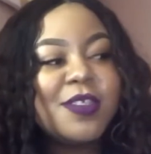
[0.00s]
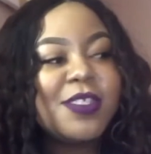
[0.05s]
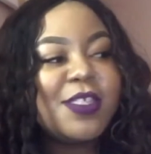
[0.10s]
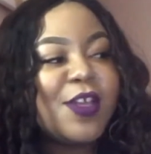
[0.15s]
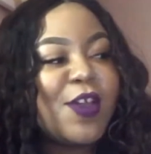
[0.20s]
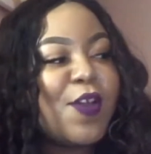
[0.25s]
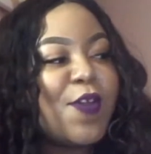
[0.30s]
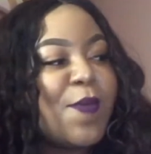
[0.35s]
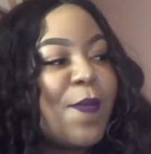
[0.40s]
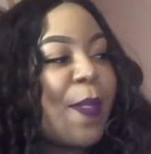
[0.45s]

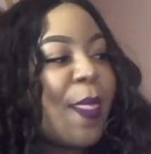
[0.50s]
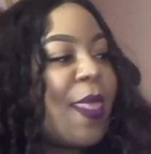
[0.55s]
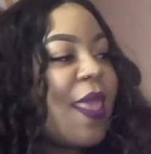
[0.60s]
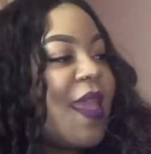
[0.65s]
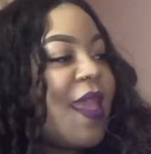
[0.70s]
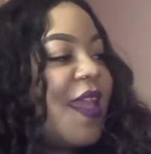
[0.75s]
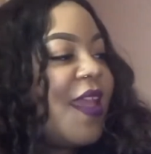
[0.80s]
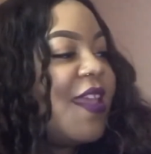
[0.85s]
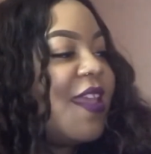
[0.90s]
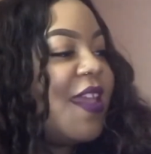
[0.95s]
So
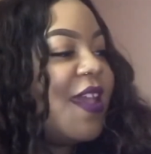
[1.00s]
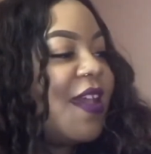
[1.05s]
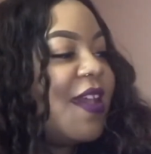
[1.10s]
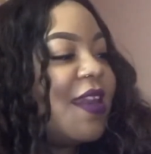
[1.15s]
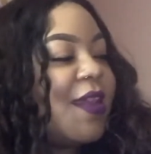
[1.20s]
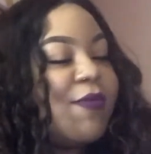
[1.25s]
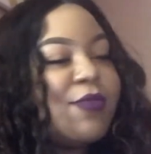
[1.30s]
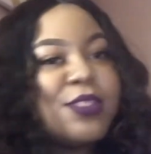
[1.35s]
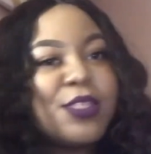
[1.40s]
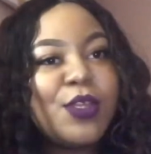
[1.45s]
yeah,
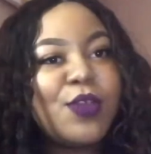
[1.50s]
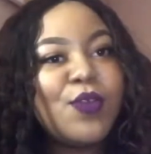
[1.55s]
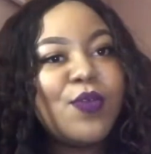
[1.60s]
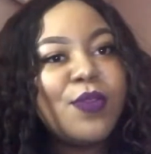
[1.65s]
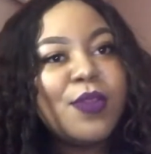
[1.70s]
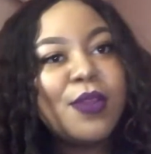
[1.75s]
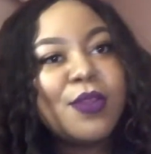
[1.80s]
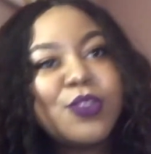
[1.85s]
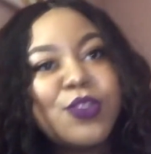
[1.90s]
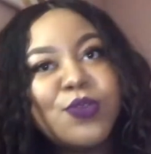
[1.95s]
that was a
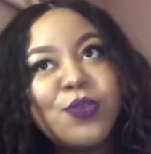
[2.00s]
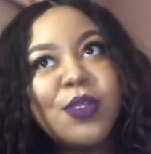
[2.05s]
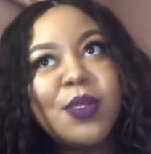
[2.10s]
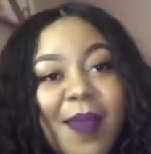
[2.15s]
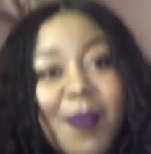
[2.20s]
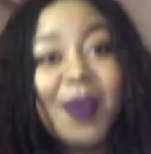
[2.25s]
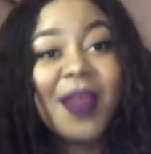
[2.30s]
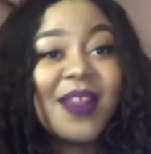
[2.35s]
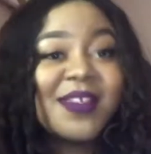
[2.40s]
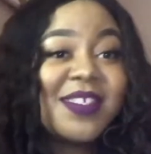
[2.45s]
cool little trip.
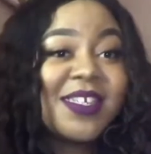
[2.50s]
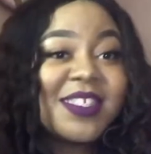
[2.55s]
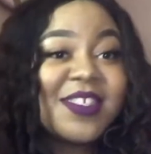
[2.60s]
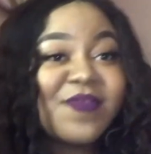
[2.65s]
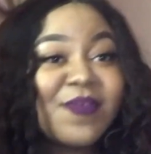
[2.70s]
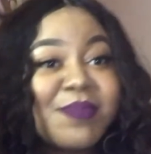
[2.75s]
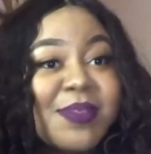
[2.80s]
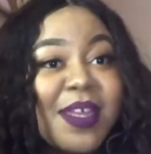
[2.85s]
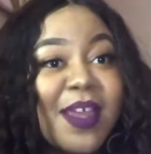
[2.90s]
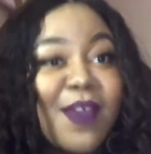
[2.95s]
Apologize
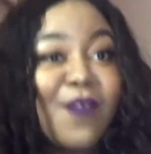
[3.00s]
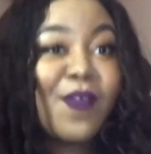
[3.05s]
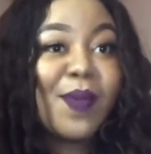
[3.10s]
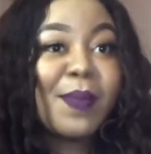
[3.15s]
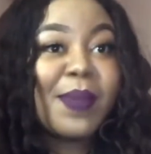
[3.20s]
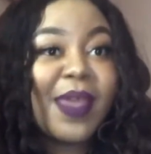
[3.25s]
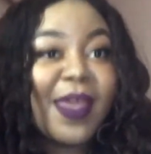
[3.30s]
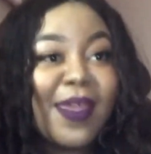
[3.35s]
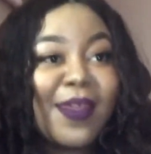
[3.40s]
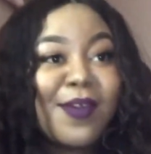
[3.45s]
if I'm talking
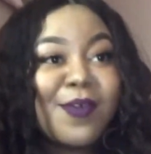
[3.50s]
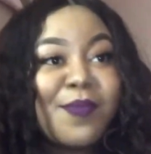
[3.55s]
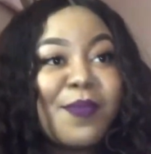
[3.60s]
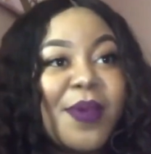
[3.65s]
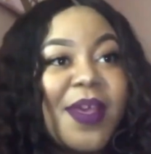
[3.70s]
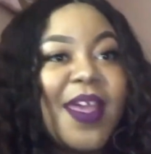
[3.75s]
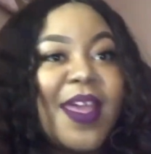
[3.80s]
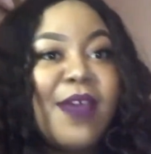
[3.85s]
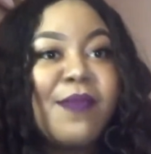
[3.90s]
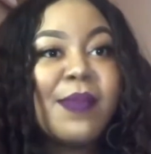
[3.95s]
from an angle,
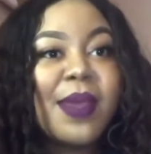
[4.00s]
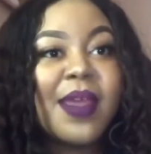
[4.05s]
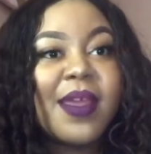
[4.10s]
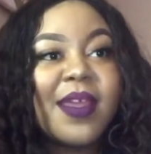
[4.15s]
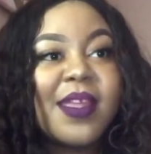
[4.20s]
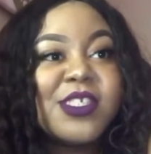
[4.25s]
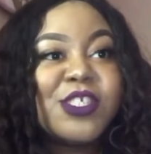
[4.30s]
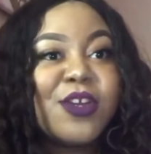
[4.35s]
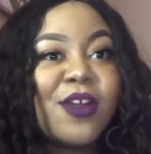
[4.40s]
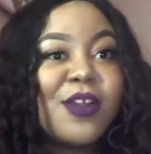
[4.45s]
but I have my
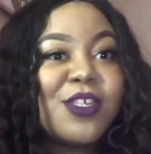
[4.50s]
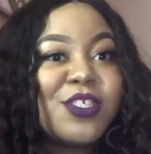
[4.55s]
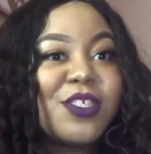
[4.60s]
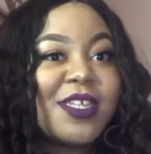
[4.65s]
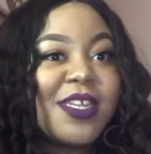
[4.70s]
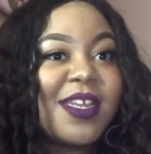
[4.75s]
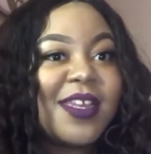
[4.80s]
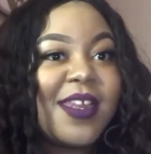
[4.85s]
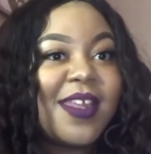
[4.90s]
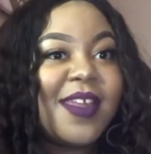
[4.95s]
charger
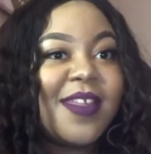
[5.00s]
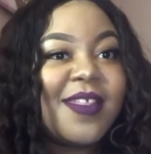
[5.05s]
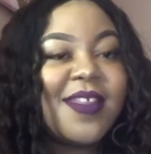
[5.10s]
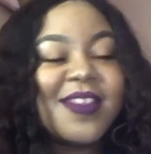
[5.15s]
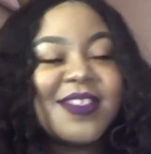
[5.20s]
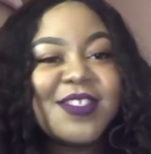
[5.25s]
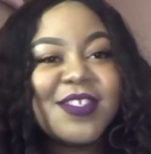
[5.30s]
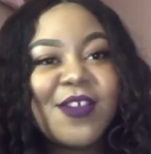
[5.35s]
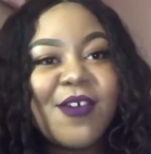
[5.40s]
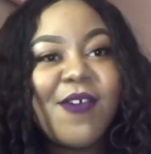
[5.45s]

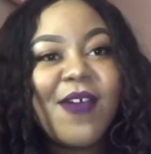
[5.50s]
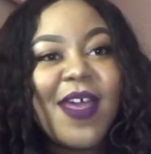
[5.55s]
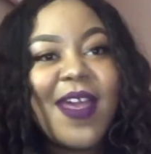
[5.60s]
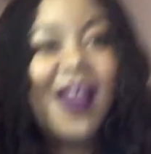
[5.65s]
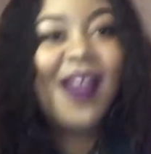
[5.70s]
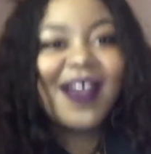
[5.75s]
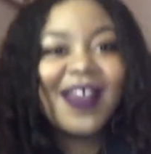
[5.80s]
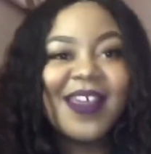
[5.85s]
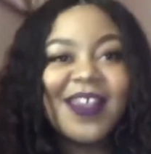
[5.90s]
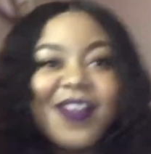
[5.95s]
connected, so
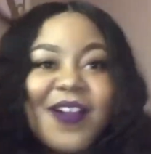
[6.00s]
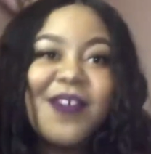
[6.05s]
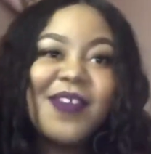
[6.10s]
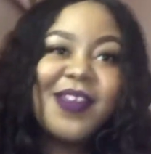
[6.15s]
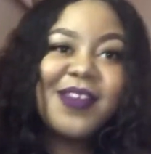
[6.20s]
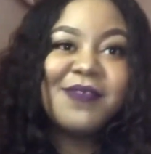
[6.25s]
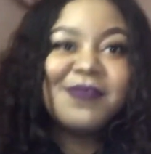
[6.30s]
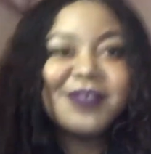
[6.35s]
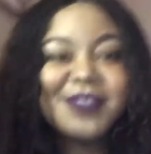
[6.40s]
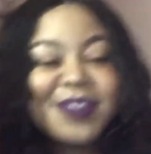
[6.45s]
I can
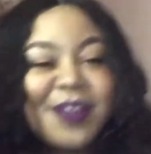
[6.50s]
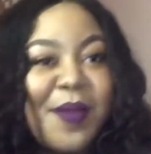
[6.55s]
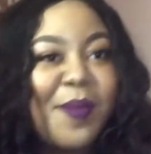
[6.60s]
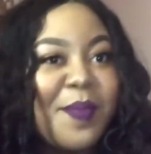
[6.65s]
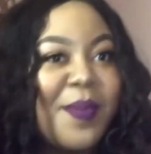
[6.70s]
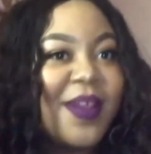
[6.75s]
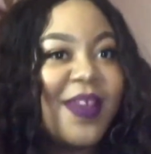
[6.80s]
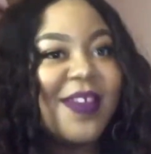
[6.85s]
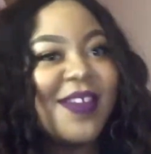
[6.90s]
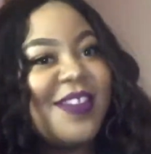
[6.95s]
only do so
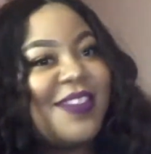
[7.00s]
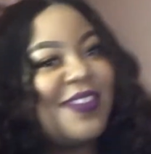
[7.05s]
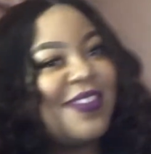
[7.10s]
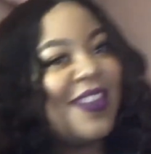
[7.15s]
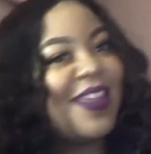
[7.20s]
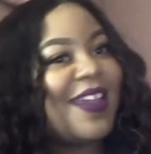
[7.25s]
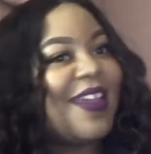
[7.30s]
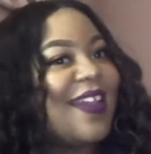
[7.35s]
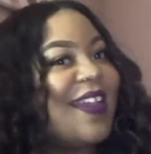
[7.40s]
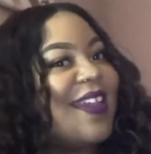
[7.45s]
much.
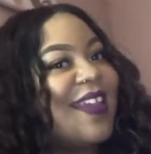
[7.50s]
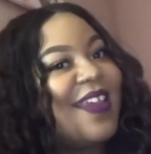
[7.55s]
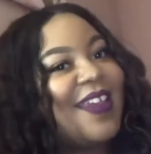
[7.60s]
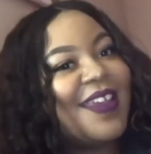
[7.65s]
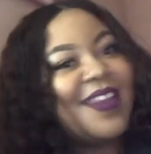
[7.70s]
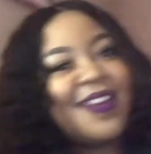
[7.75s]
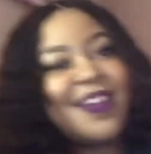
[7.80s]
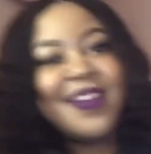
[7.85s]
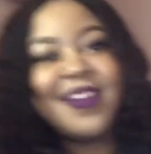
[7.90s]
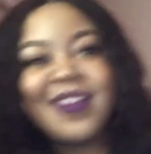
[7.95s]
Like I
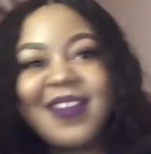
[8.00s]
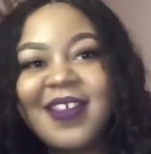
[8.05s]
can